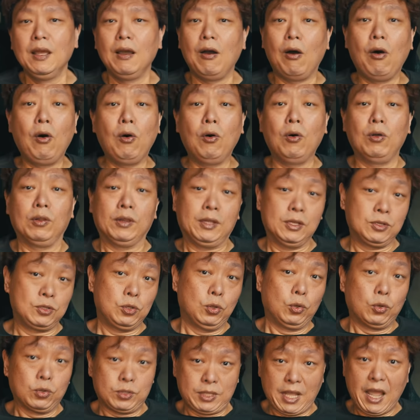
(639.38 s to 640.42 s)
Or the
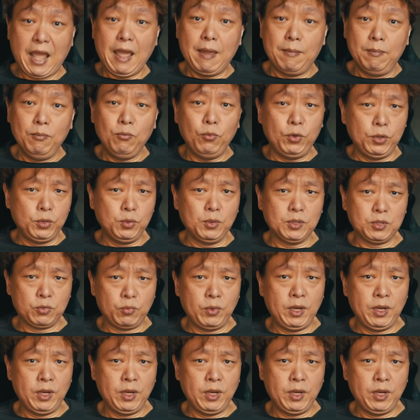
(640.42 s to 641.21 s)
Sonos M, which was